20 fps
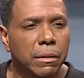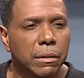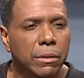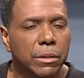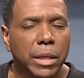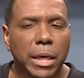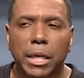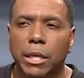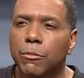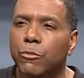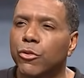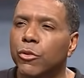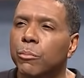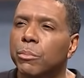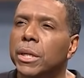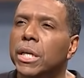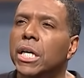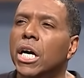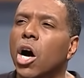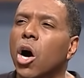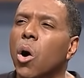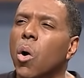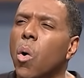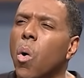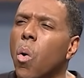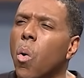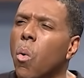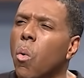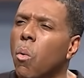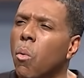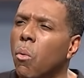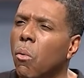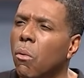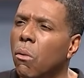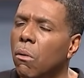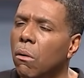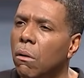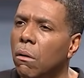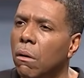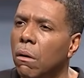Thank Him for being whole.
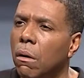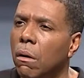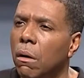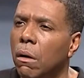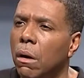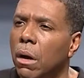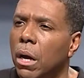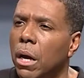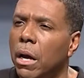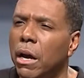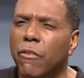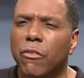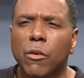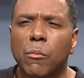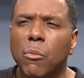Every